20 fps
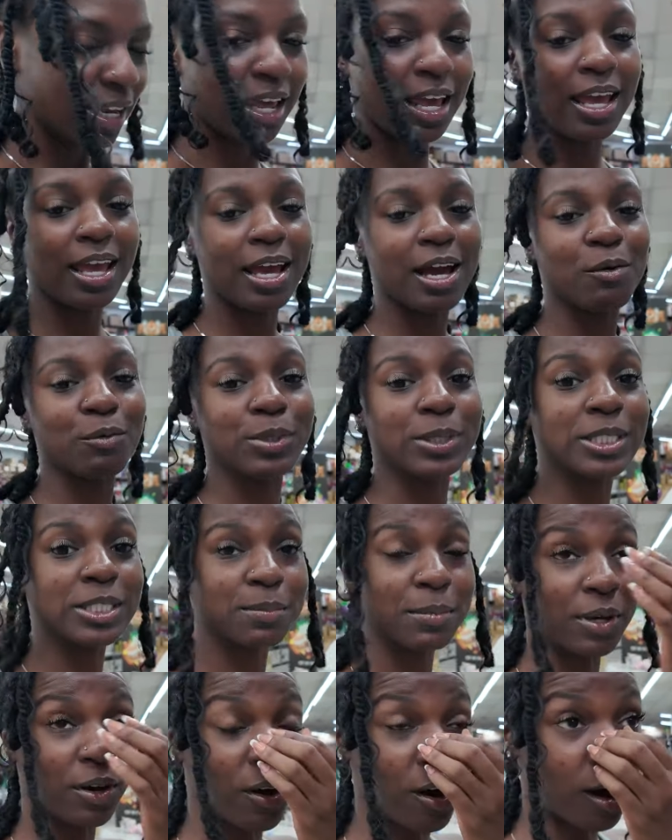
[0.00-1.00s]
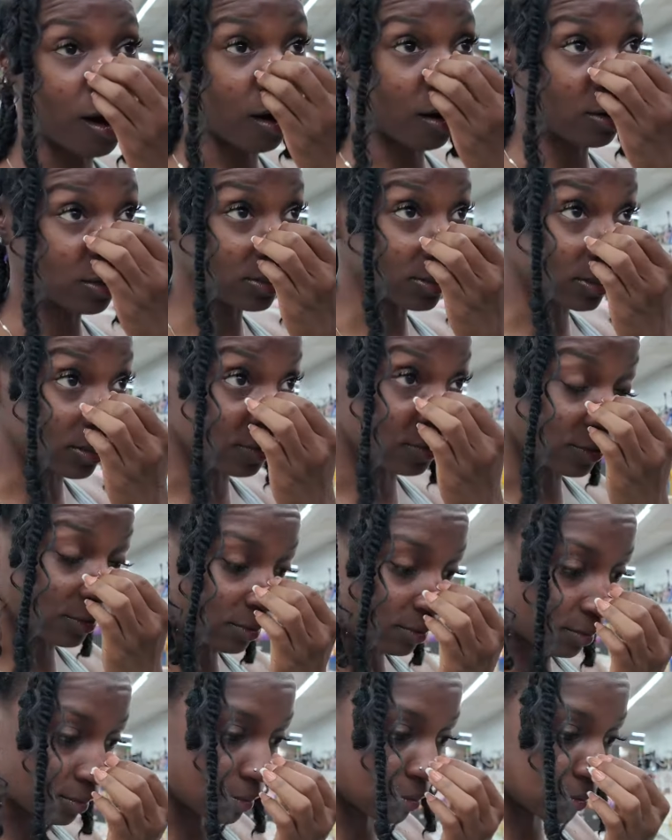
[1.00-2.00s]
dang, I want to smell all of
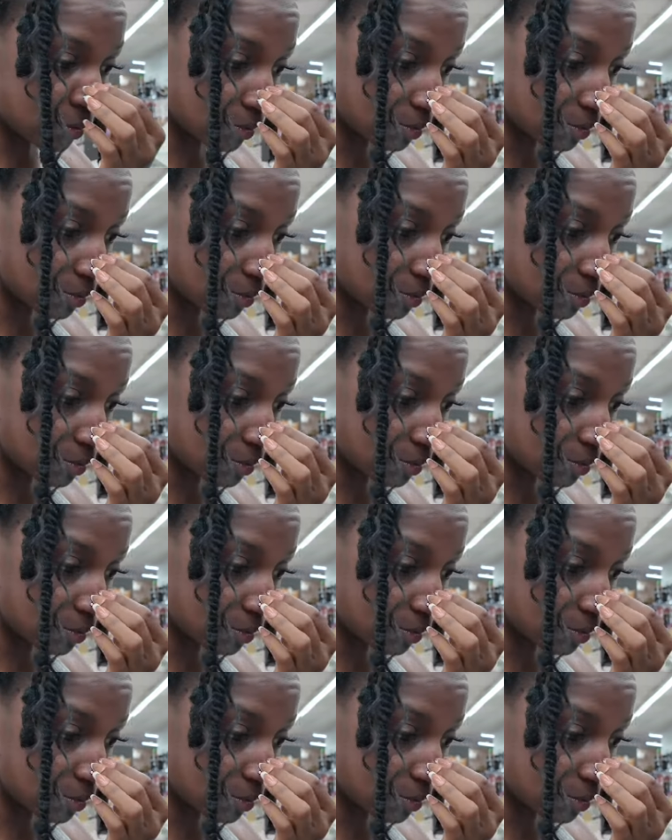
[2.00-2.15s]
them.